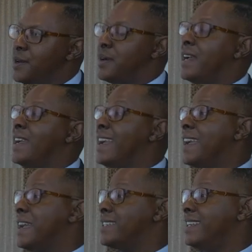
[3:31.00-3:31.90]
No, I
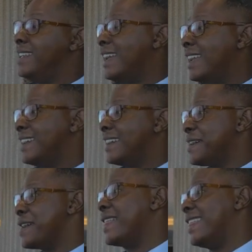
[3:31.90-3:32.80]
actually like
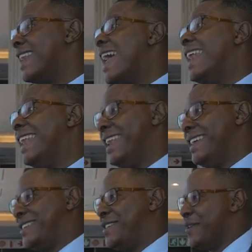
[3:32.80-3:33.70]
that
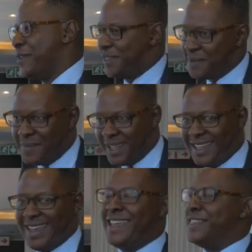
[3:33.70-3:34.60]
analogy of the
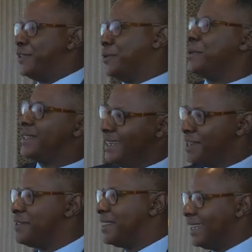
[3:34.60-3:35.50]
mother and the daughter and
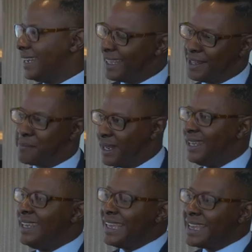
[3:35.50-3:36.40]
everything like that.
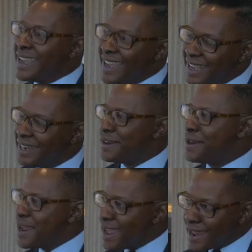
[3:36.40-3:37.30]
But
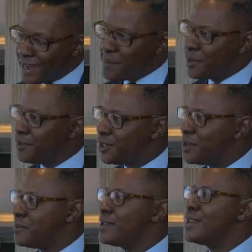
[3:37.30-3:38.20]
in layman
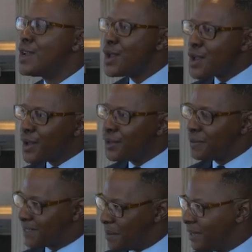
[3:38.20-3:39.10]
terms,
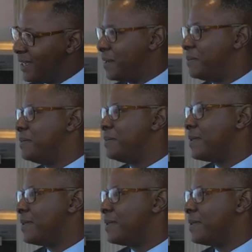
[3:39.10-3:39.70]
you've summed it up